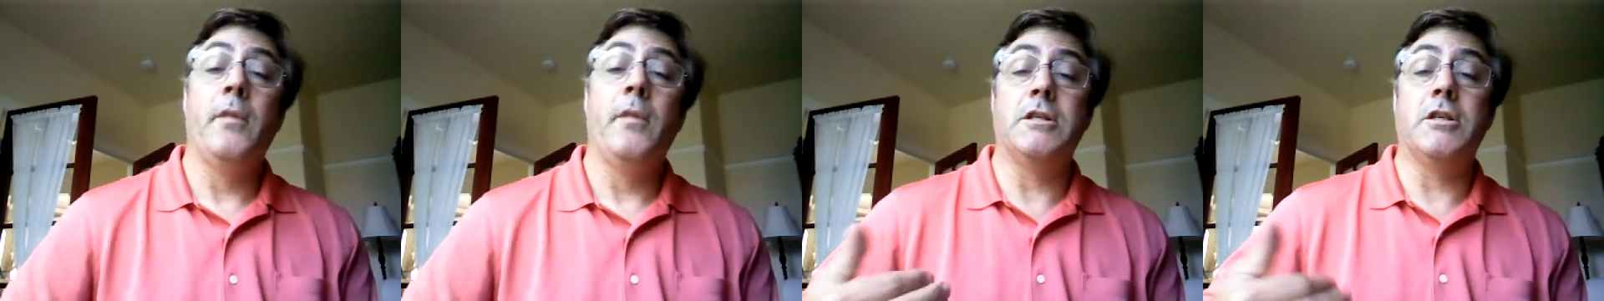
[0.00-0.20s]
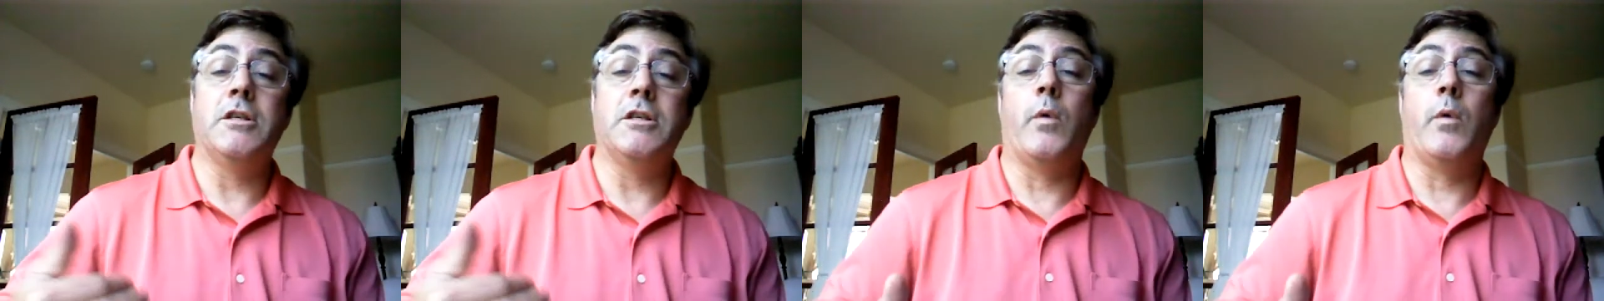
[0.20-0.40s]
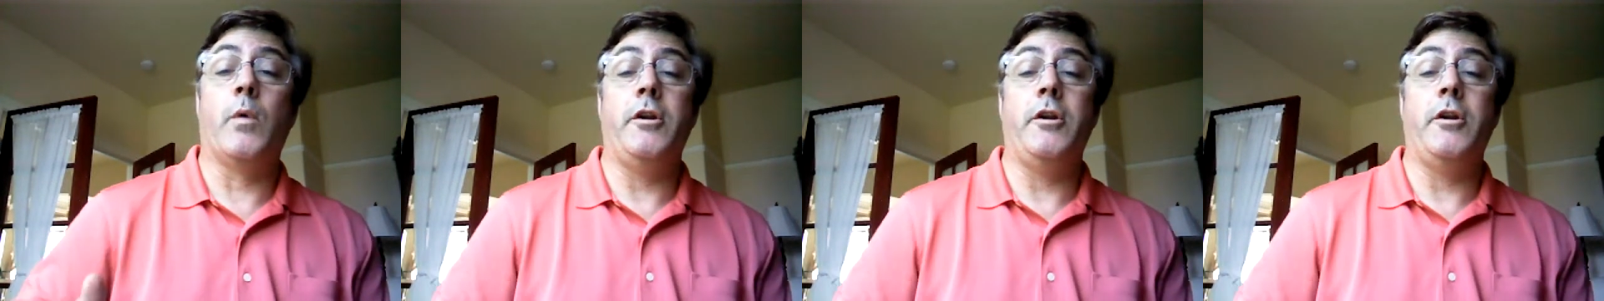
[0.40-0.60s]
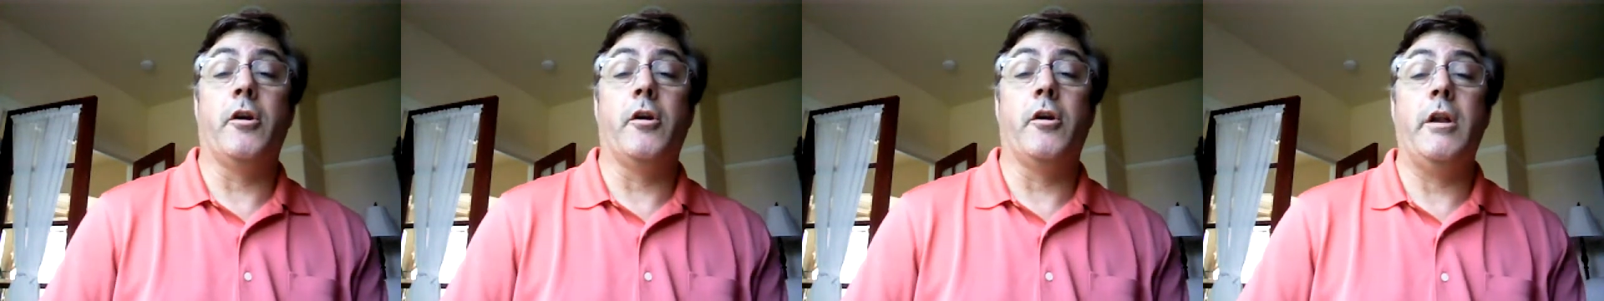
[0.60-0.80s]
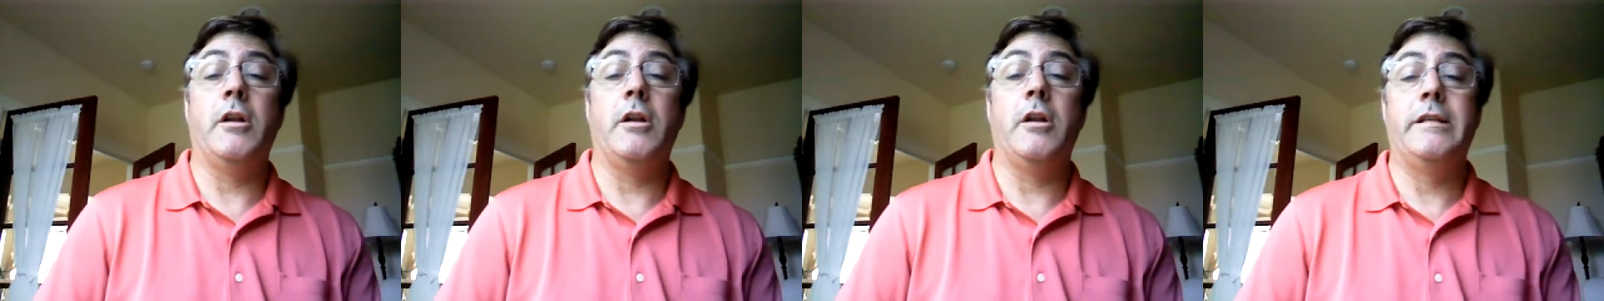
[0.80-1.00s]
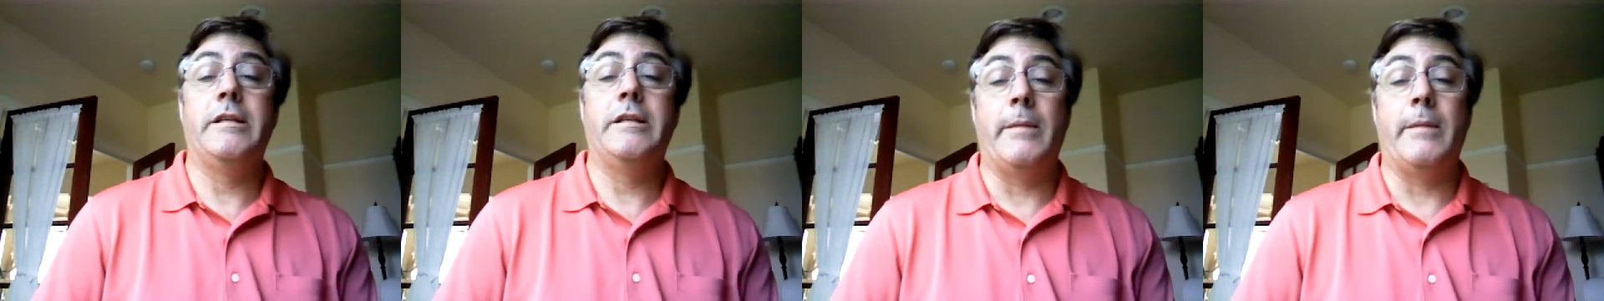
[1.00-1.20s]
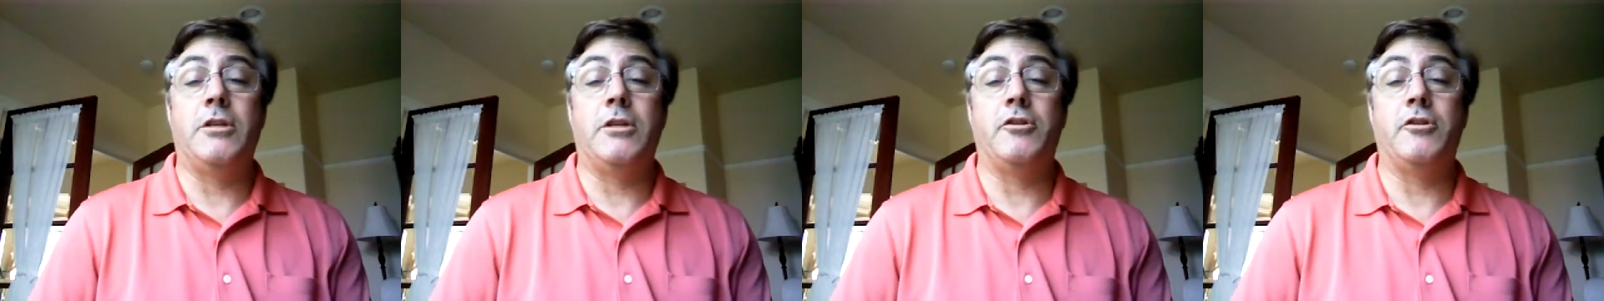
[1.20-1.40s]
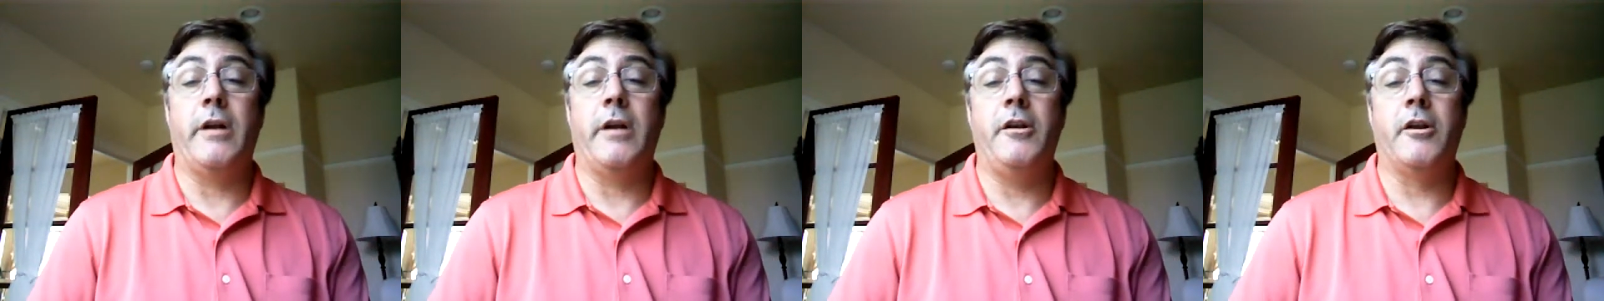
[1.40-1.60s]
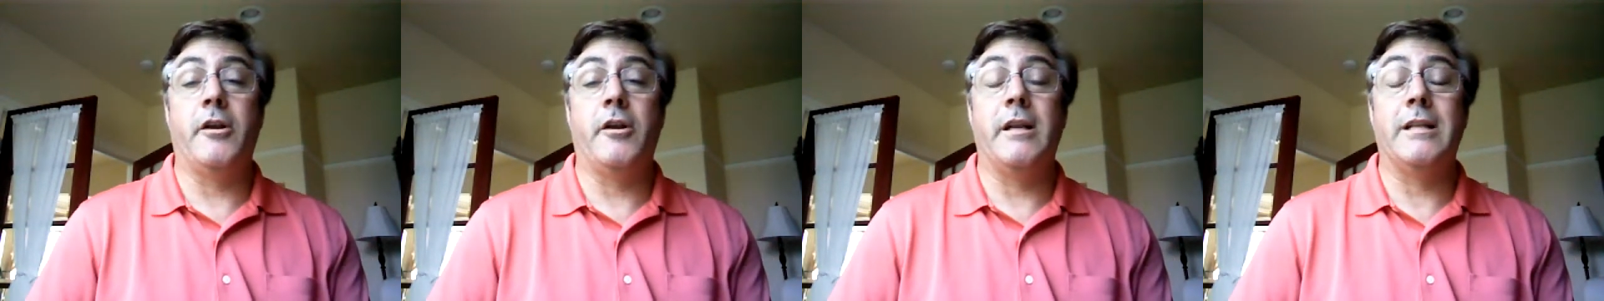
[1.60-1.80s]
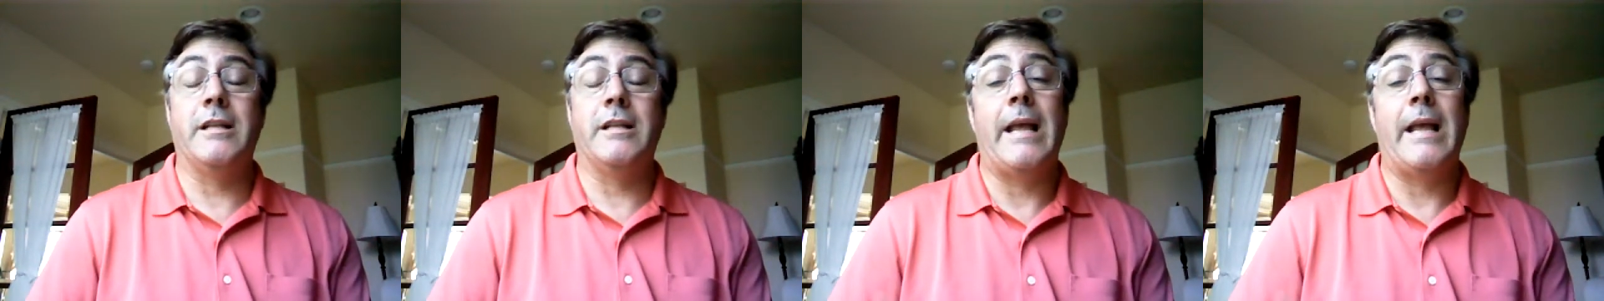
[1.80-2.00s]
This is where you're going to demonstrate,
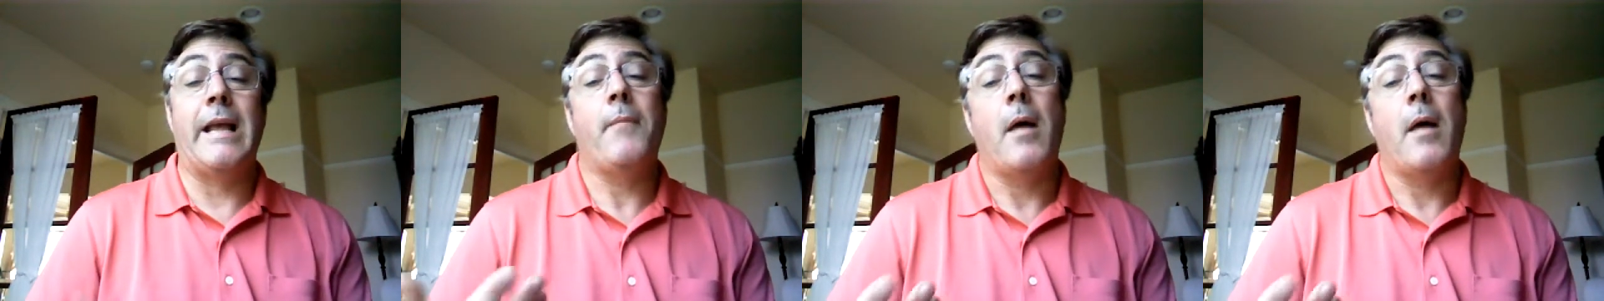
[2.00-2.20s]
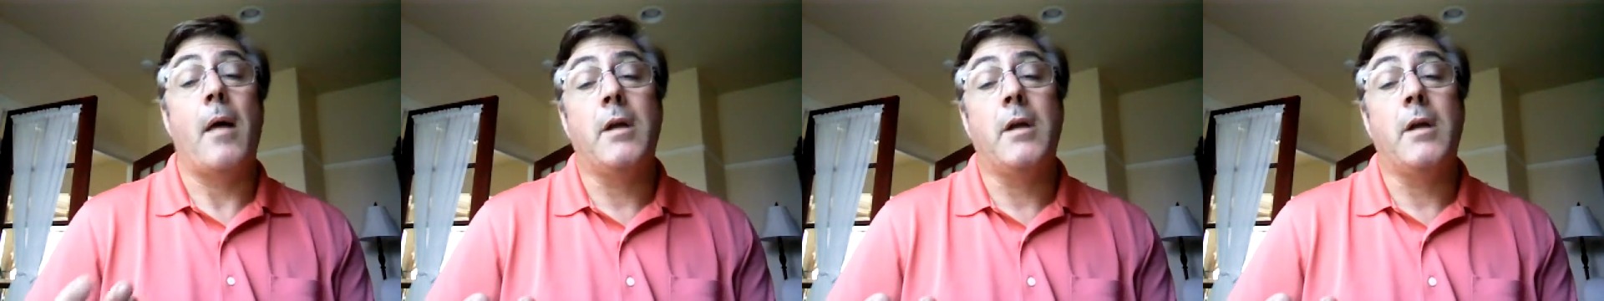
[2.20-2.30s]
you're going to say,